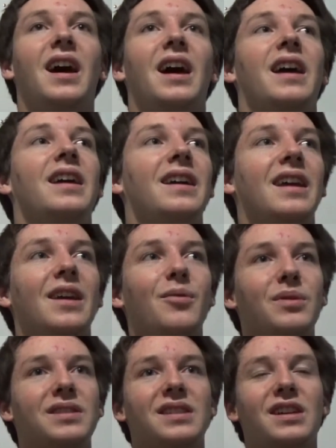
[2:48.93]
It, it
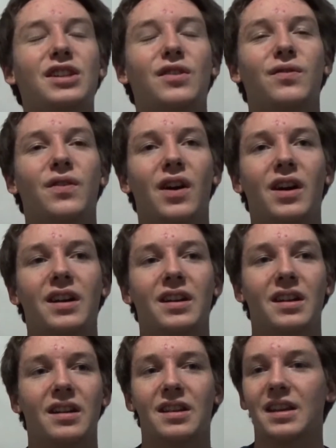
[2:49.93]
was such a
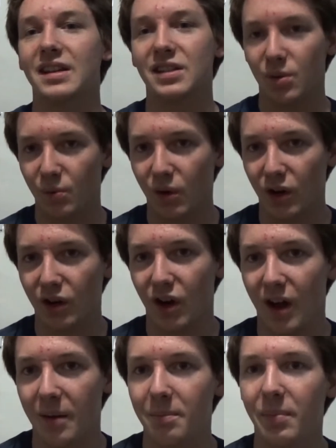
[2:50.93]
fun thing to work
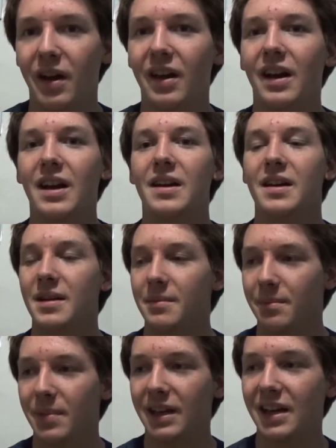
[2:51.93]
on, but
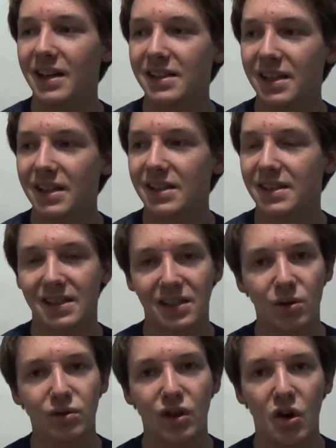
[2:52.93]
because it's
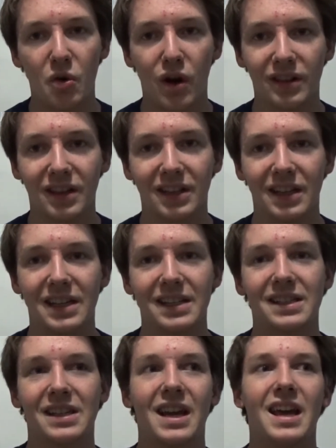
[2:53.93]
so low on the
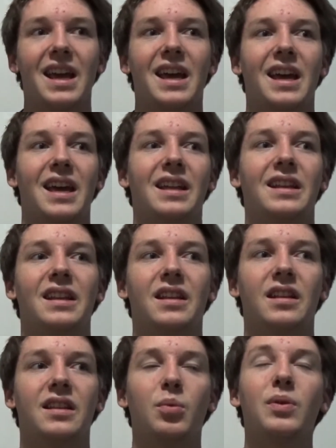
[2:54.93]
list,
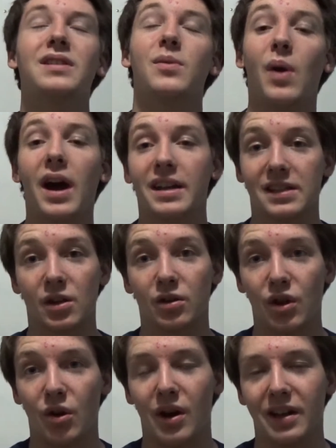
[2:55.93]
the reason why it's so
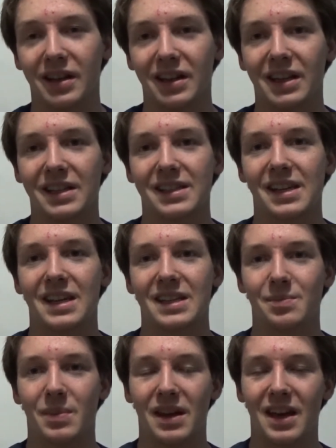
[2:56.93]
low on the list is
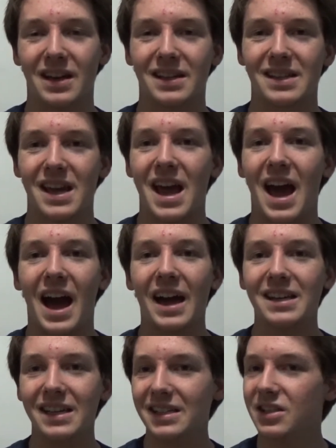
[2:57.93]
because I
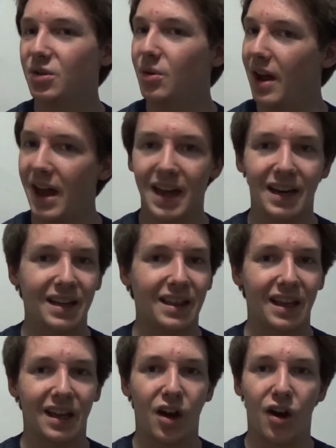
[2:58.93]
didn't do
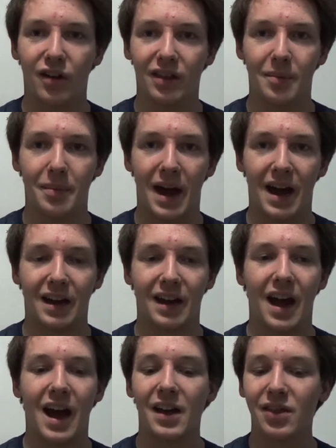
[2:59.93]
anything on the back.
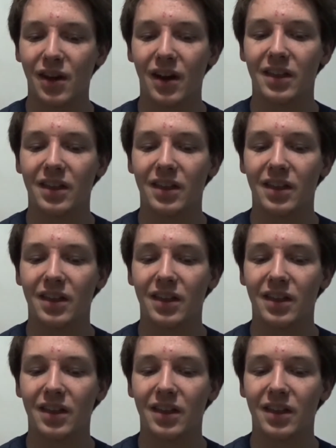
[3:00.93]
I thought